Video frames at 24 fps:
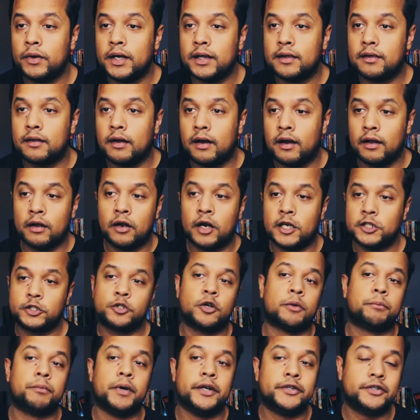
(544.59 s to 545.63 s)
with a large
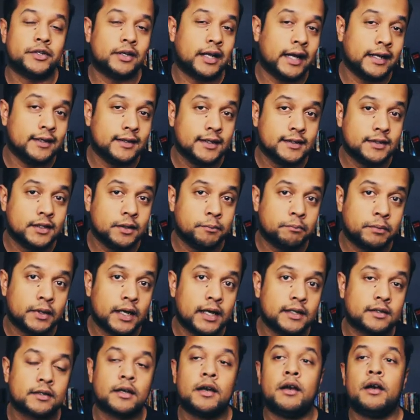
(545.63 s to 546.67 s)
corporation like Disney
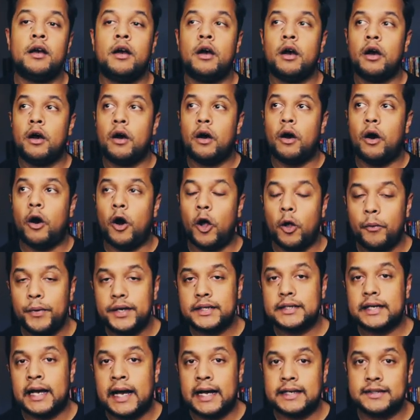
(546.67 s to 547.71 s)
Plus,
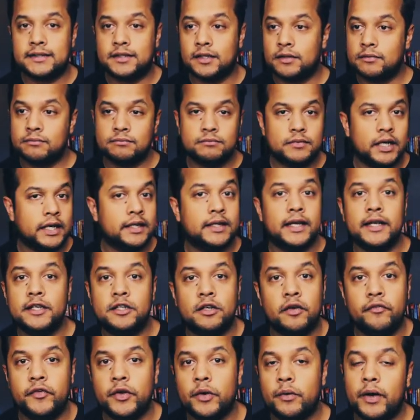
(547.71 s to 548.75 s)
always ask them in the
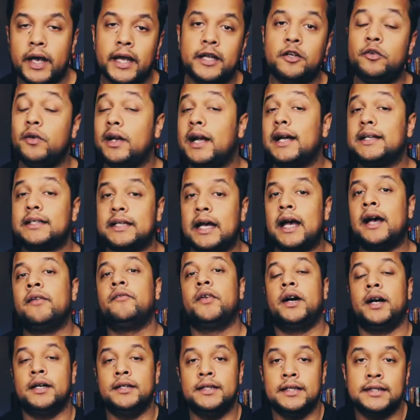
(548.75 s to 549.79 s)
interview, hey, do you guys
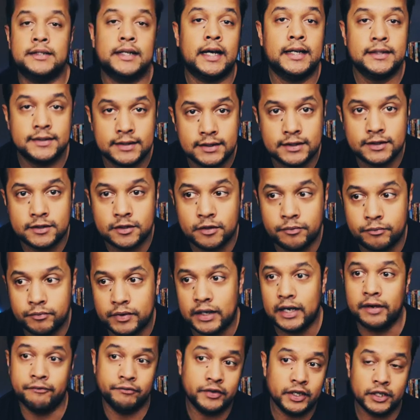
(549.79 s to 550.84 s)
have a design system?
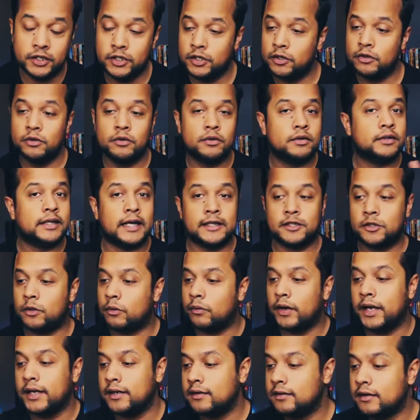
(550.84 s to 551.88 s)
If they do, that's
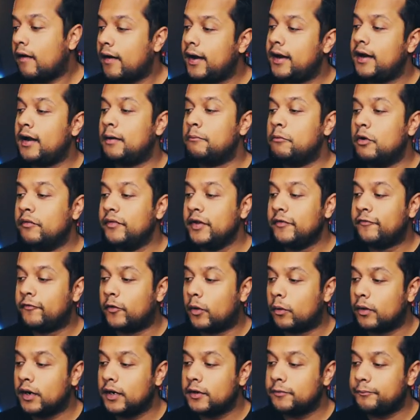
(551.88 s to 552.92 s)
great. All right, now moving
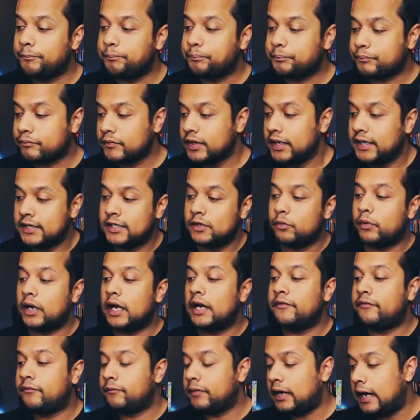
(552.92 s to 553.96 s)
forward, this is what
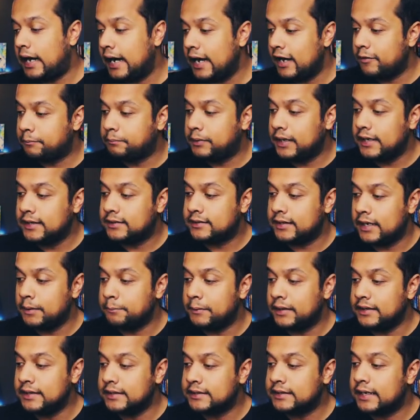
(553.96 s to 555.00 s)
I have placed in
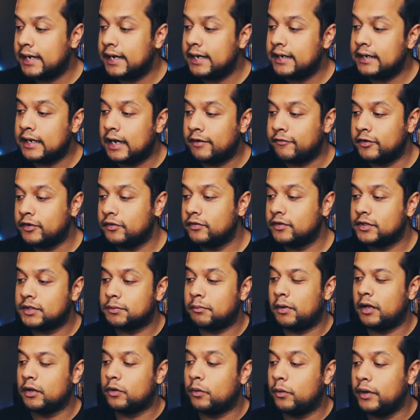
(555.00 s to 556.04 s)
my design. I have a
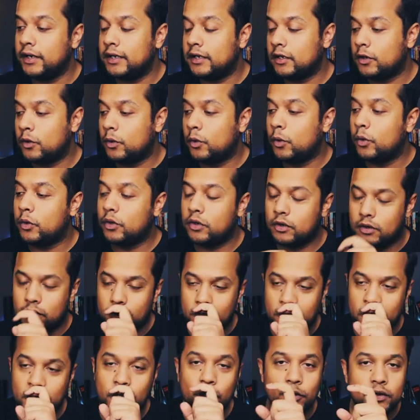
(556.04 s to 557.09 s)
small,
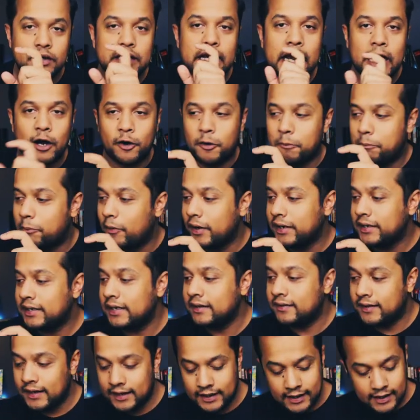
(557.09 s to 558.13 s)
cute arrow
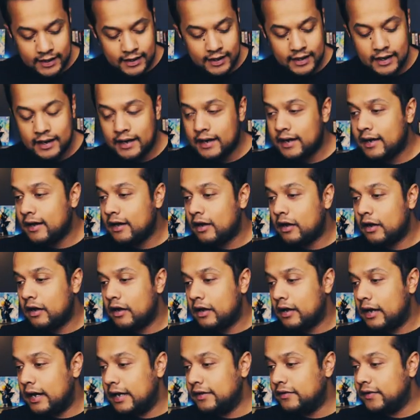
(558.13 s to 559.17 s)
pointing thingy.
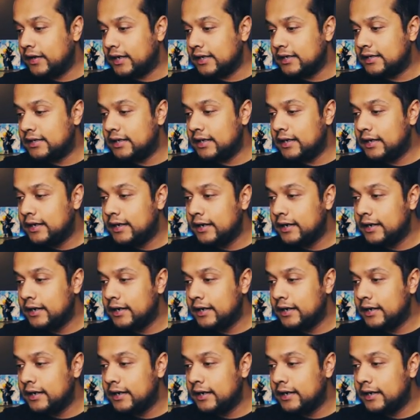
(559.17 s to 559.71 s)
As you can see